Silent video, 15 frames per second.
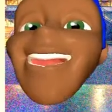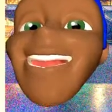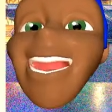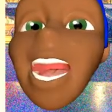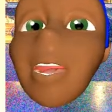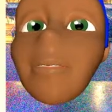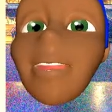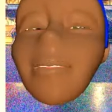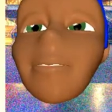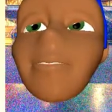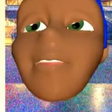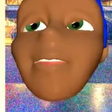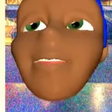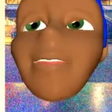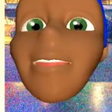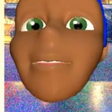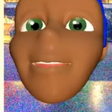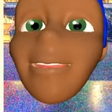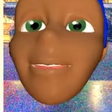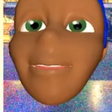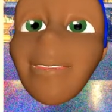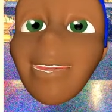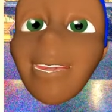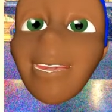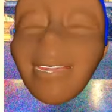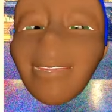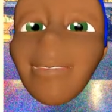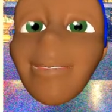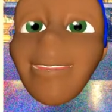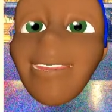out the beautiful view
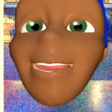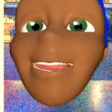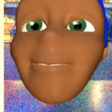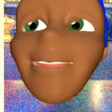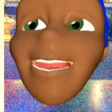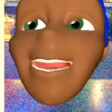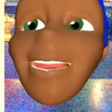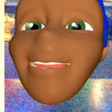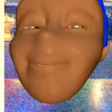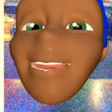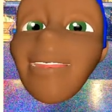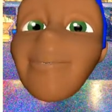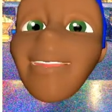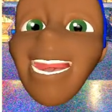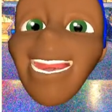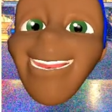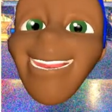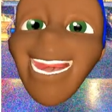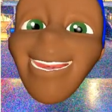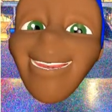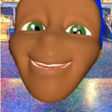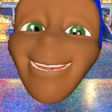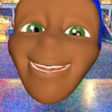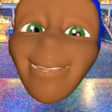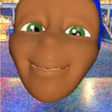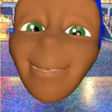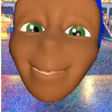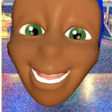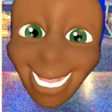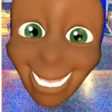from my penthouse
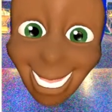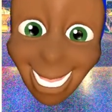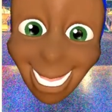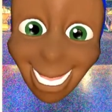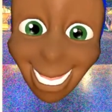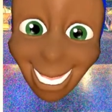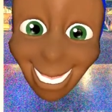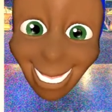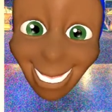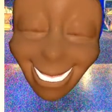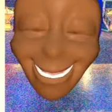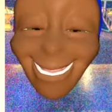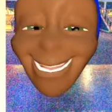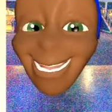suite here. This is